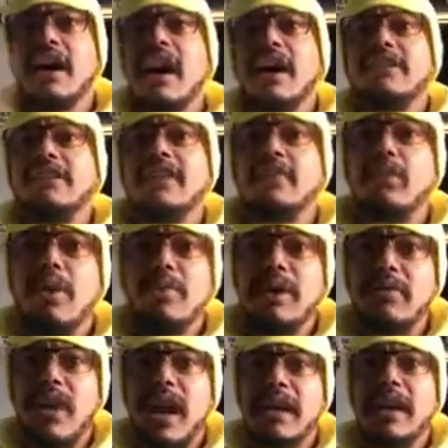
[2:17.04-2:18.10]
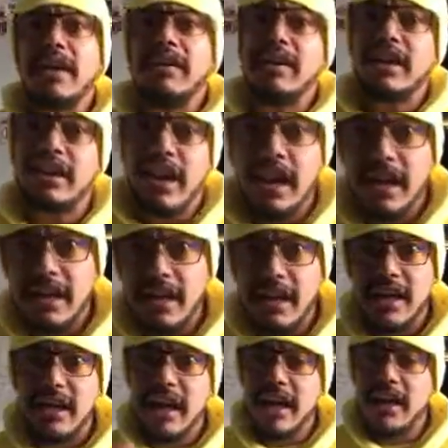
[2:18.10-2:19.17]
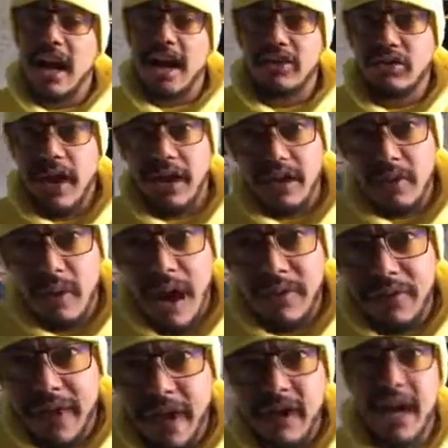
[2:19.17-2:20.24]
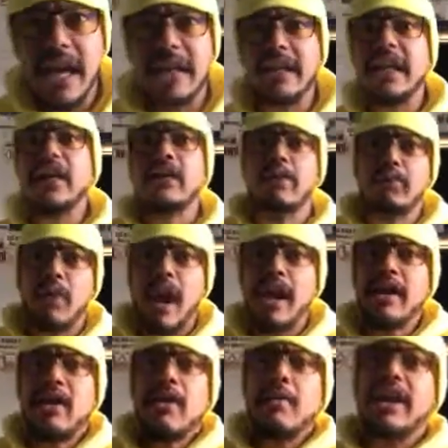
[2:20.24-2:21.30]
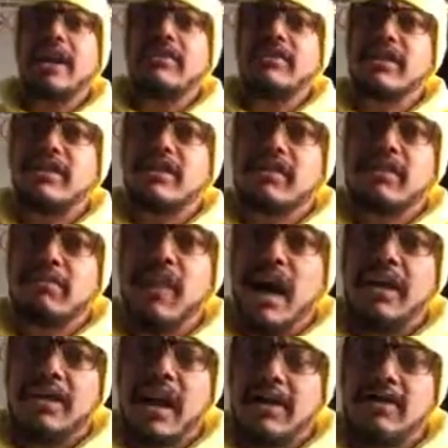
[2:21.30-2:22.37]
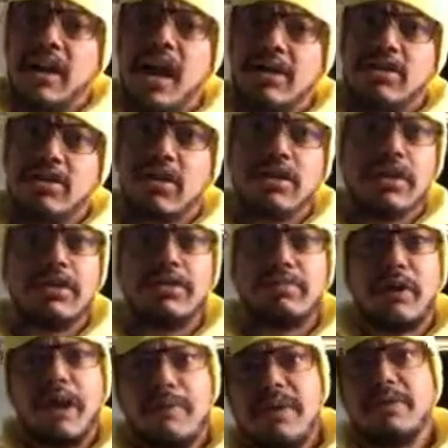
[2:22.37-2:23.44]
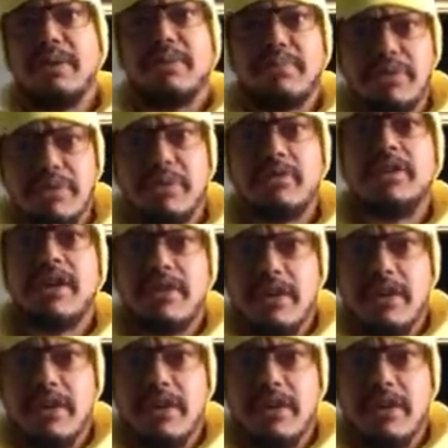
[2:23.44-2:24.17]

I see a woman, right, and I try to go out there and get her, right? Because this is my testosterone, this sperm that's being produced